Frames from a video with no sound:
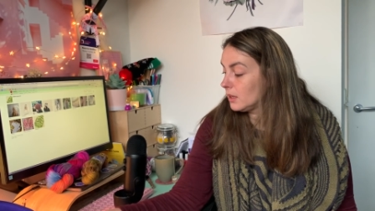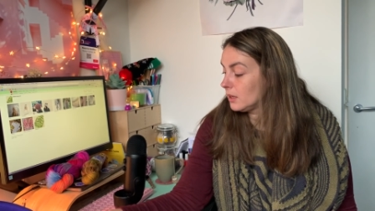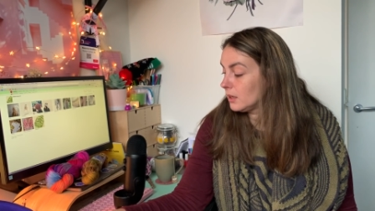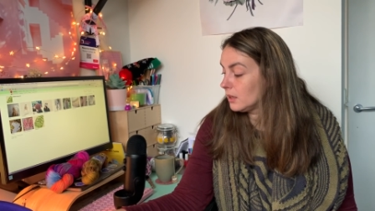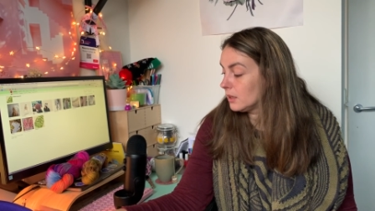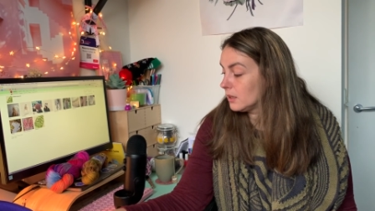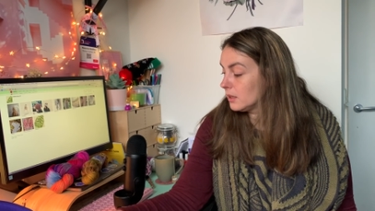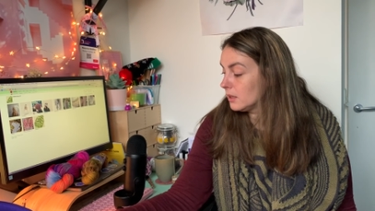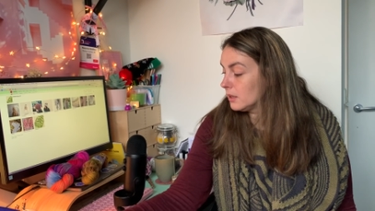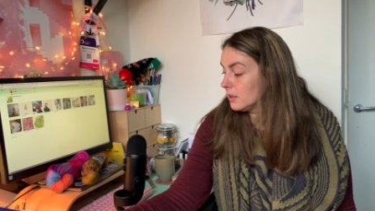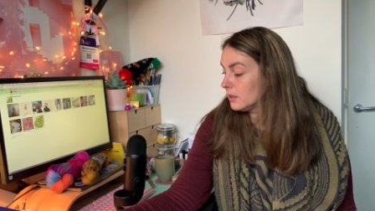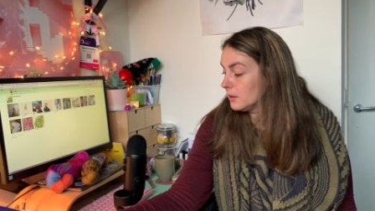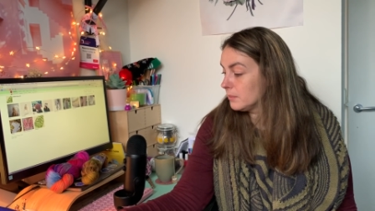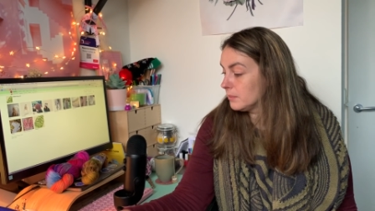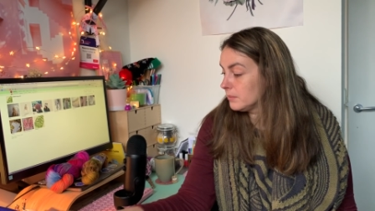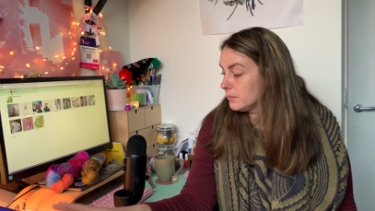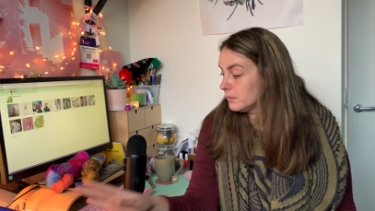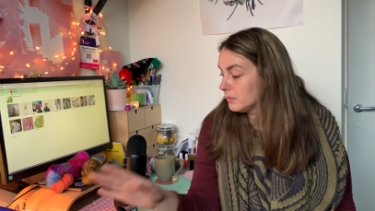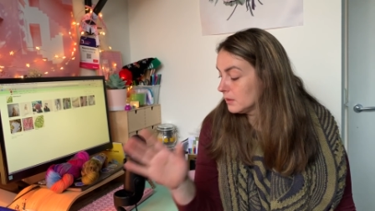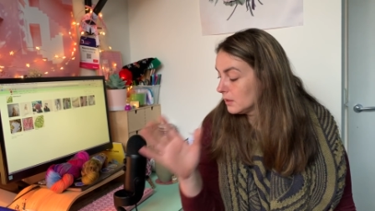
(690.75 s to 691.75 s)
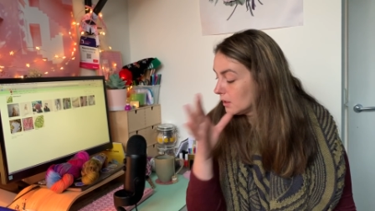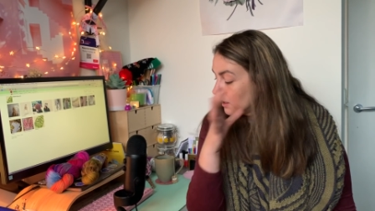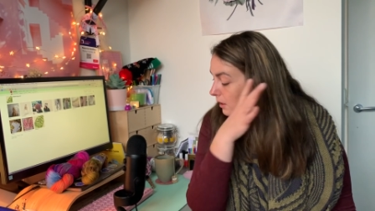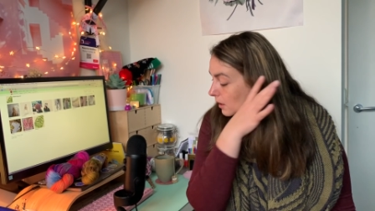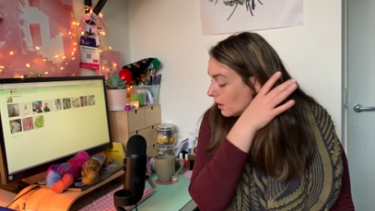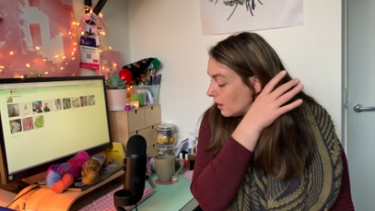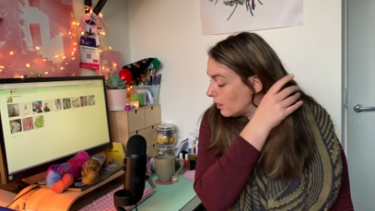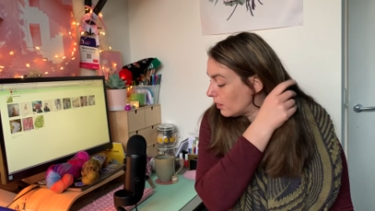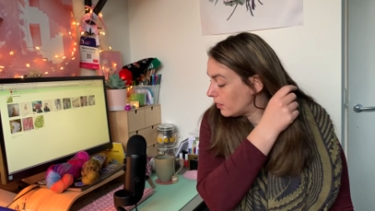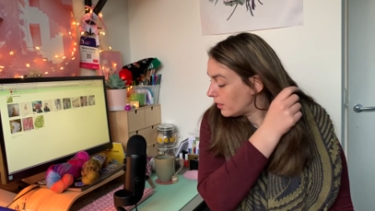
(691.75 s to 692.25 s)

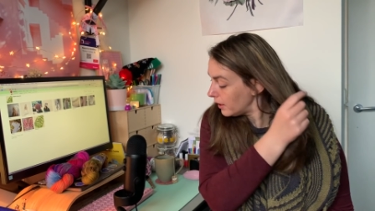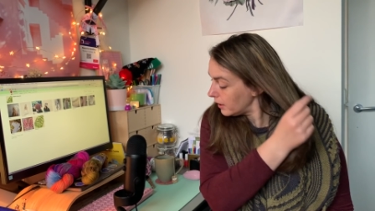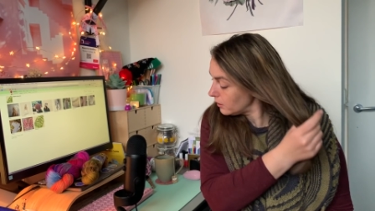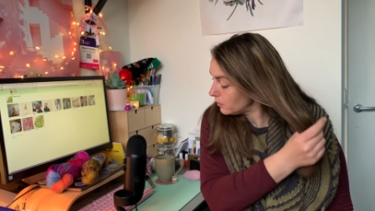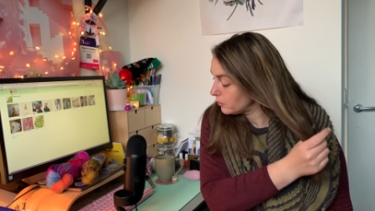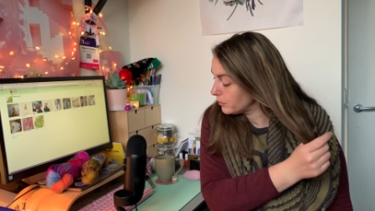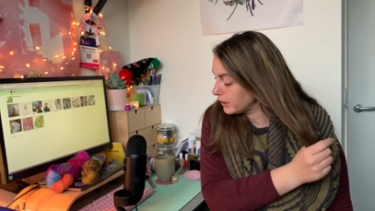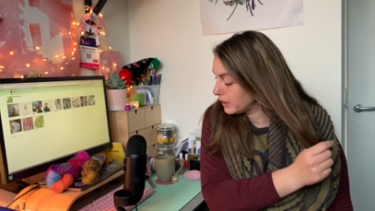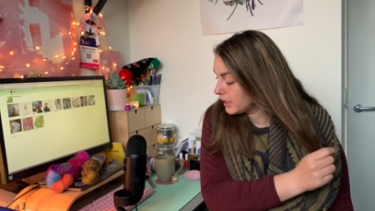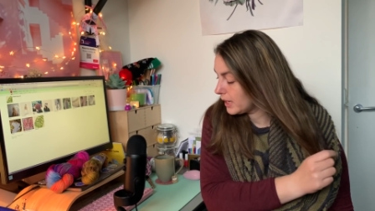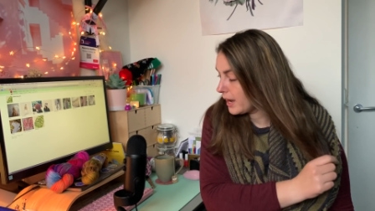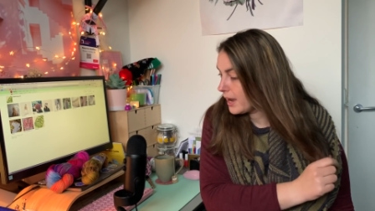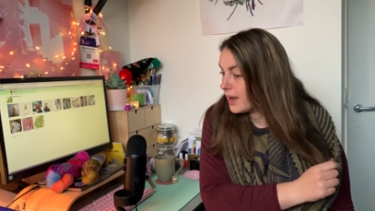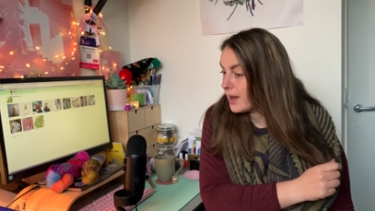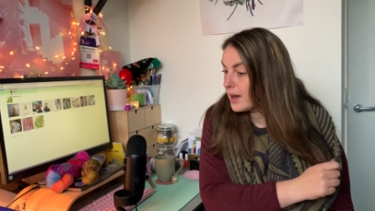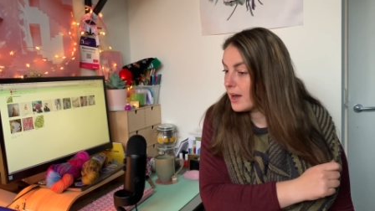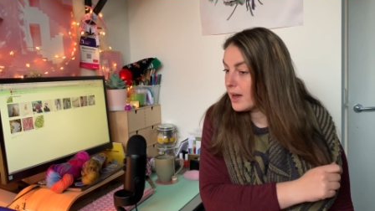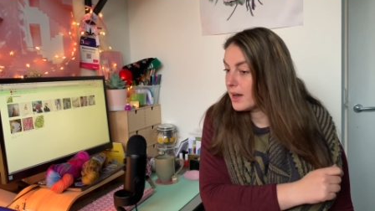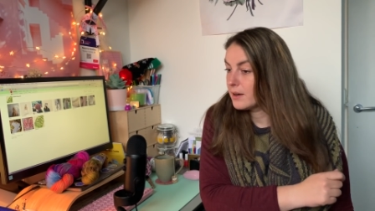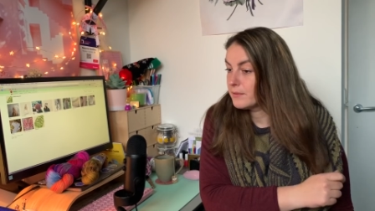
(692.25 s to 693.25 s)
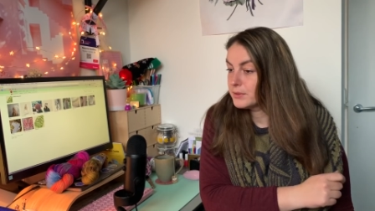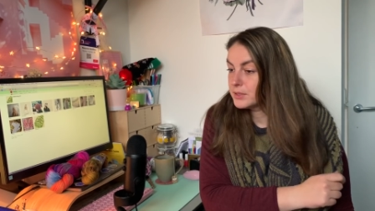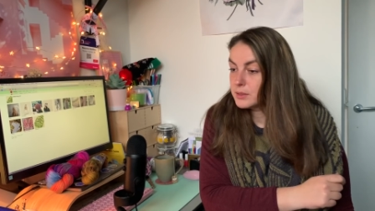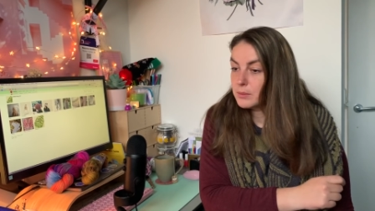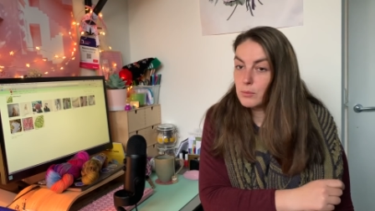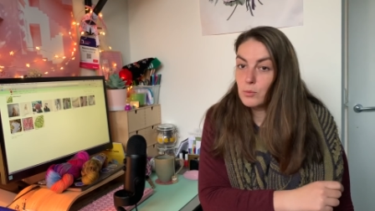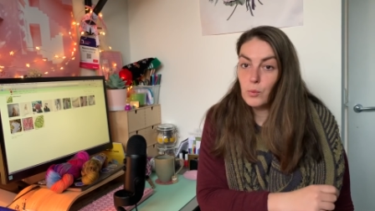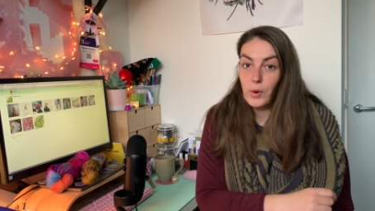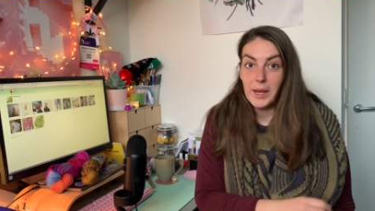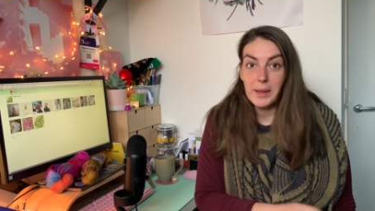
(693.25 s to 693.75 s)
Then we have
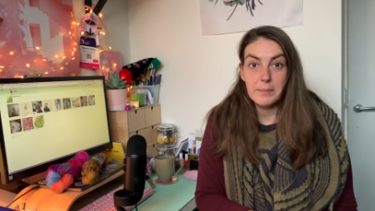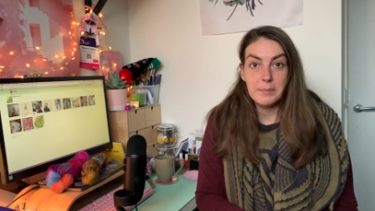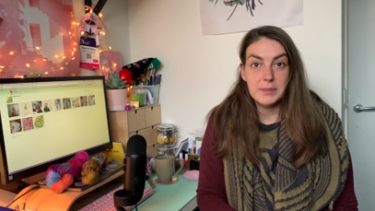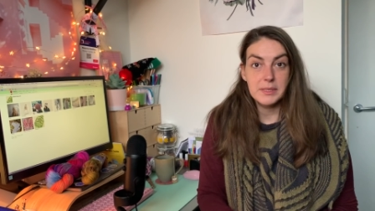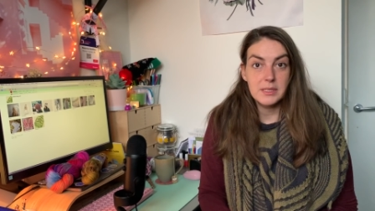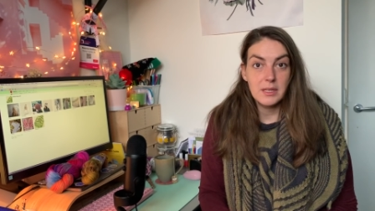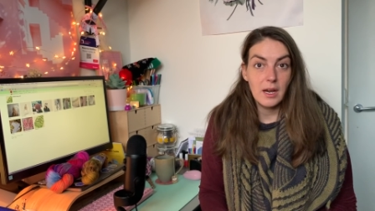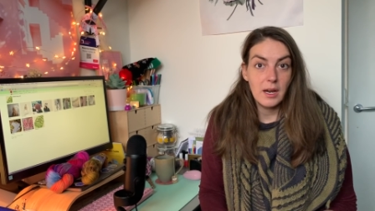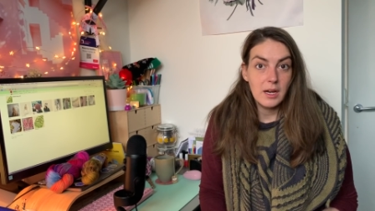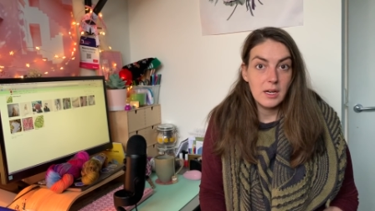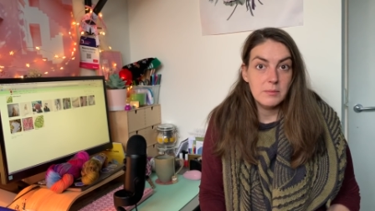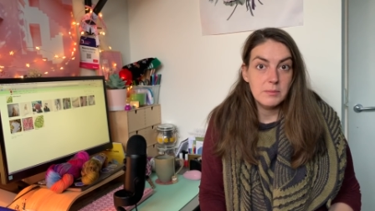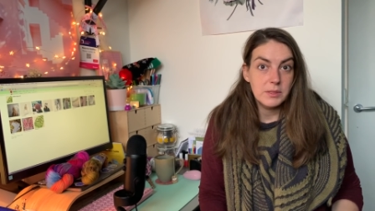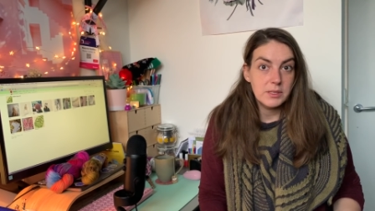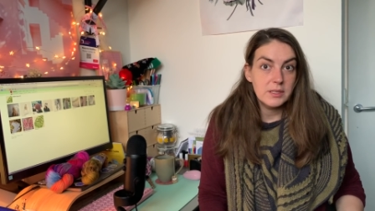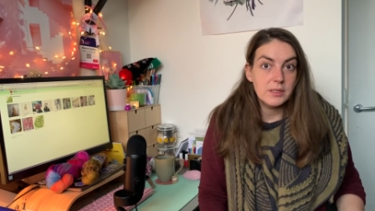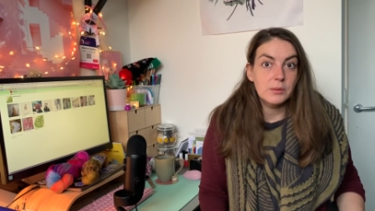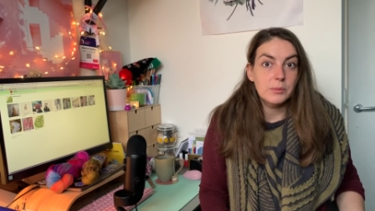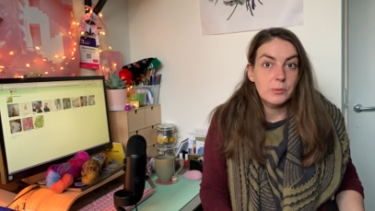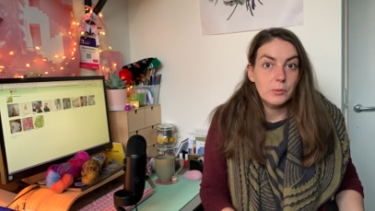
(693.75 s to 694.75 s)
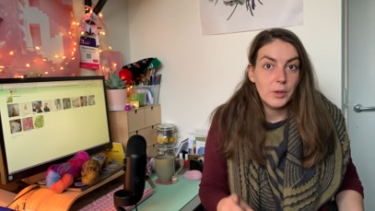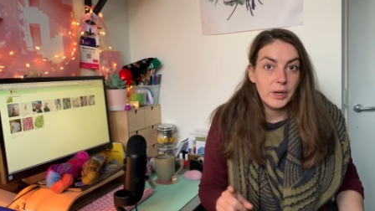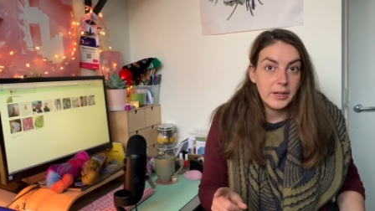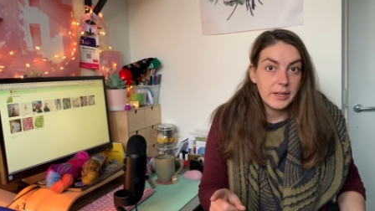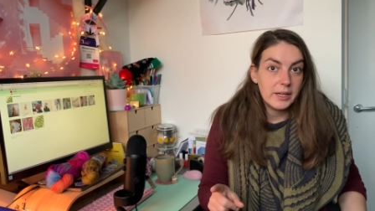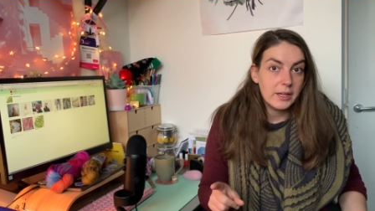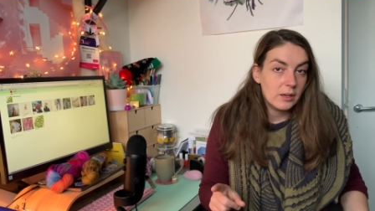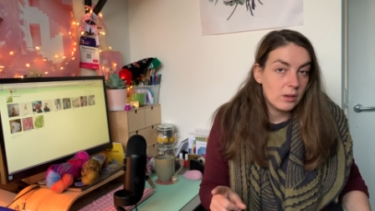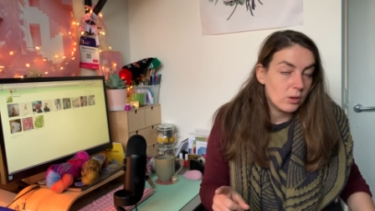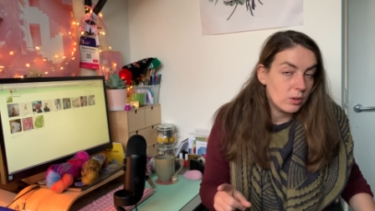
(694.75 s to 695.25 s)
some whips. I'm still
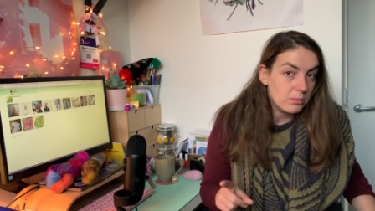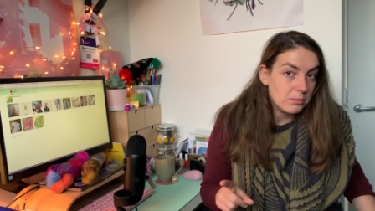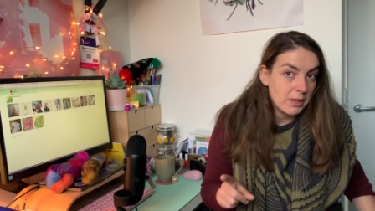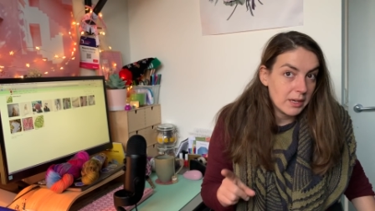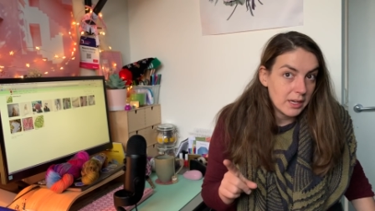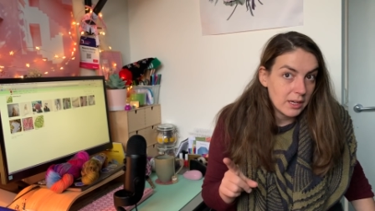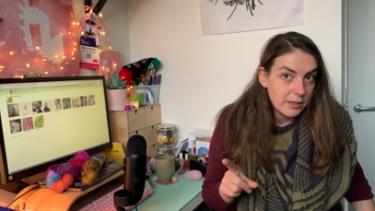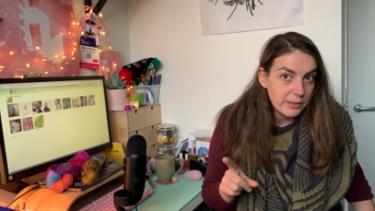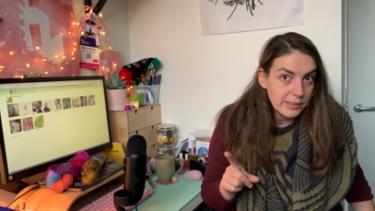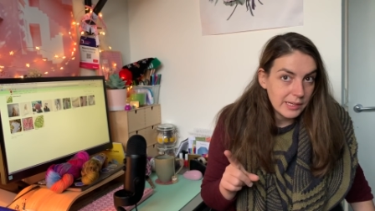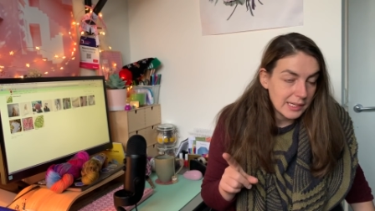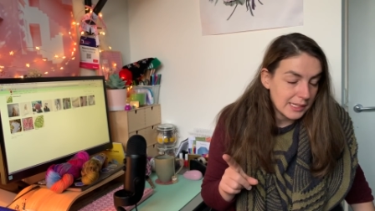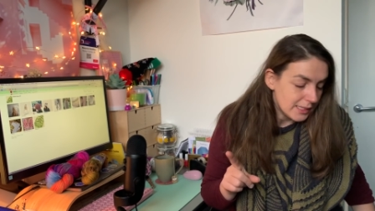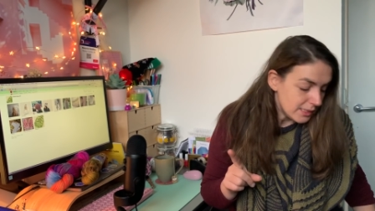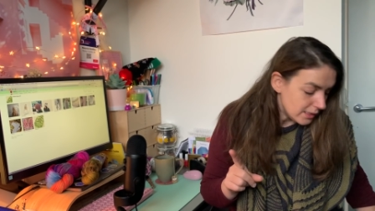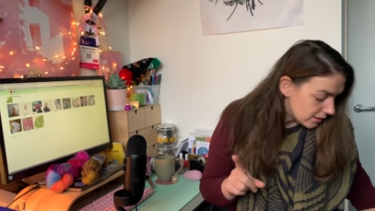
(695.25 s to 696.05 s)
working on my Odeline